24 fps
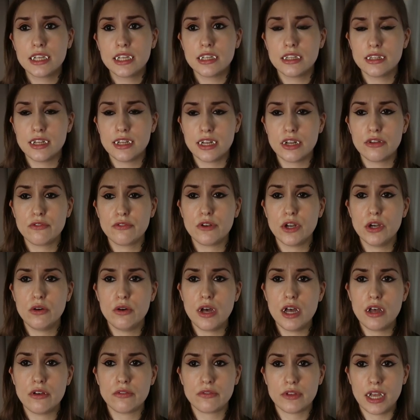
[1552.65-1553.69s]
And then he flew
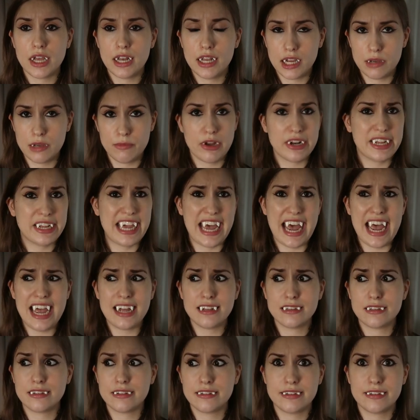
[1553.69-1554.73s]
off, yelling about
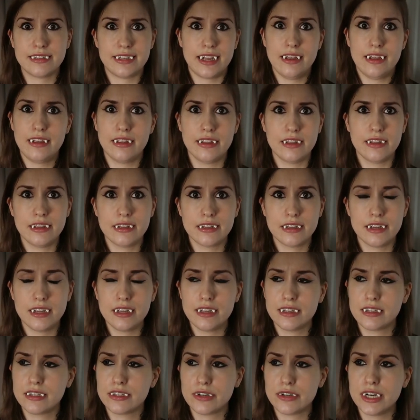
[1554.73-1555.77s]
cats, still.
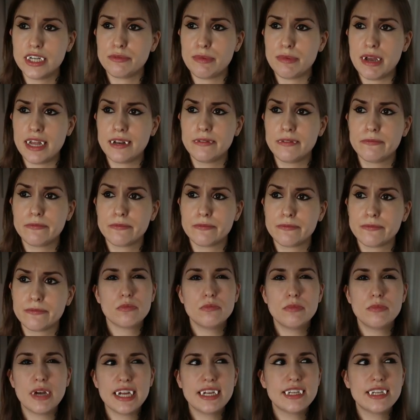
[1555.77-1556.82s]
Yeah, strange man.
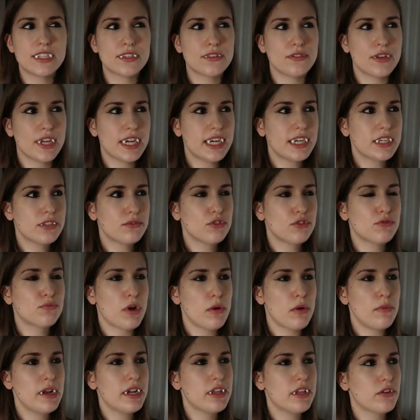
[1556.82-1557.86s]
Mike Spheres was
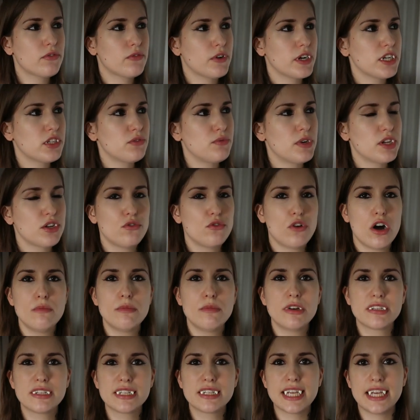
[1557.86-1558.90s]
probably the first one who
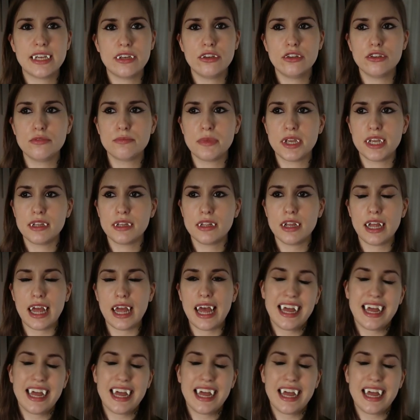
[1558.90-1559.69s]
almost killed me.